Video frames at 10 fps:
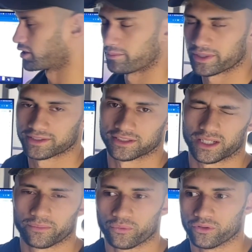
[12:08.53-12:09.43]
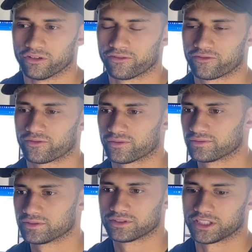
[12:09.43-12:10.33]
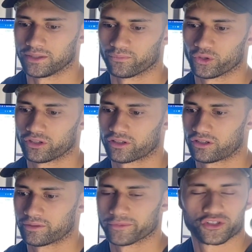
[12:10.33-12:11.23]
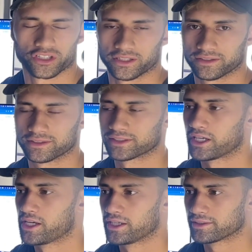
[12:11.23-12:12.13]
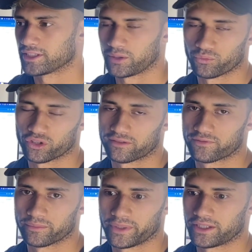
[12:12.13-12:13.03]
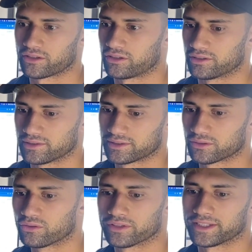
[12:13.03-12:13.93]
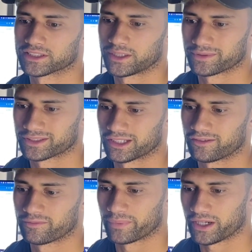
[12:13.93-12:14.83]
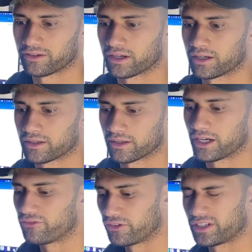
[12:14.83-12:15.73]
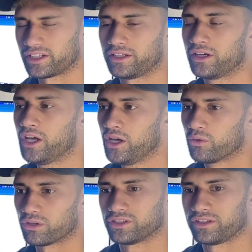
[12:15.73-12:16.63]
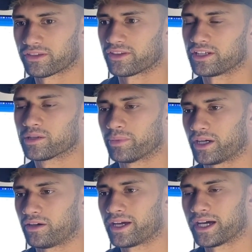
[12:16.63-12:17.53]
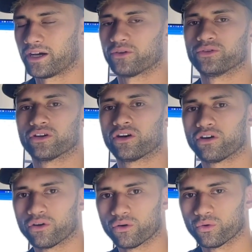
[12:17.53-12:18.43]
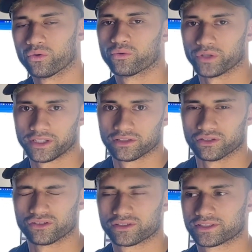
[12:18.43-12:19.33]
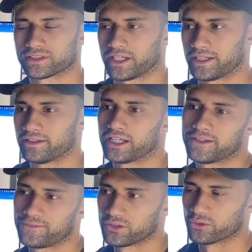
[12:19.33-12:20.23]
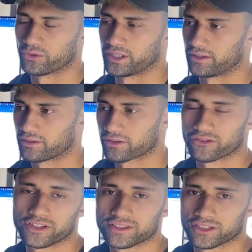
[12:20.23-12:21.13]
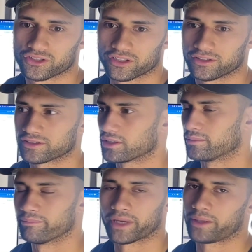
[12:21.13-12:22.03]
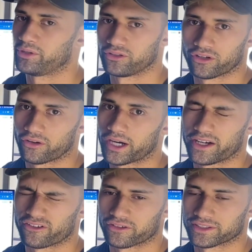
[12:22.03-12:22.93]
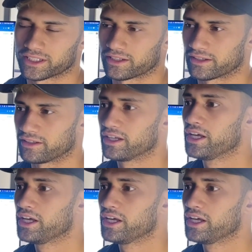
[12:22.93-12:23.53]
to mix it up with teamwork on machines, teamwork for metcons, all that type of stuff. But I really want you to think about how your whole week looks. And if you're doing 3 sessions, maybe you go harder on a Saturday.